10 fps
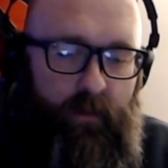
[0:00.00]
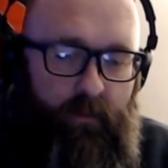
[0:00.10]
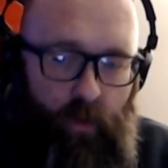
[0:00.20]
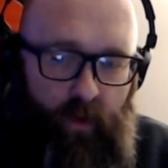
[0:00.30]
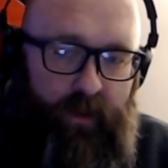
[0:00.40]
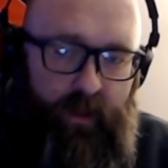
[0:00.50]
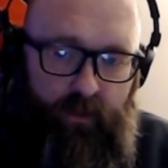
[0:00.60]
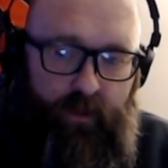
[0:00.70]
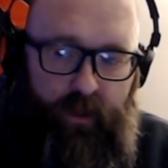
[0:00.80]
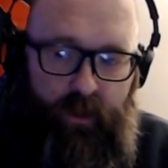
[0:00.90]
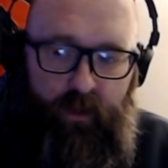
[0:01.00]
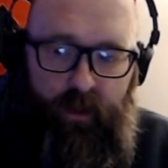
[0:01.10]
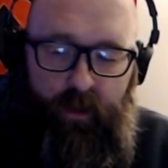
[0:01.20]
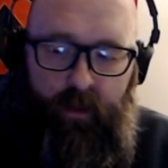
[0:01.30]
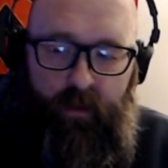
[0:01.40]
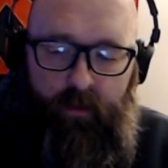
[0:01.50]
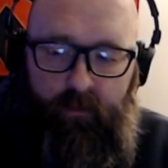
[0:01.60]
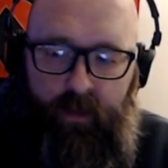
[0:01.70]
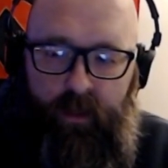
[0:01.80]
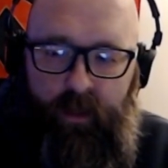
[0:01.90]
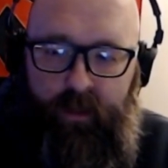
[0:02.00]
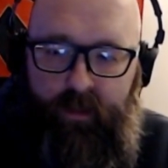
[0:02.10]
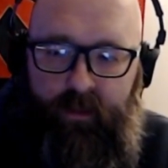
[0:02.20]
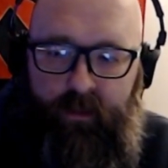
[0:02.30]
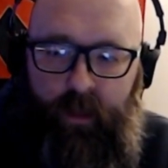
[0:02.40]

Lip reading: more than you think you need, because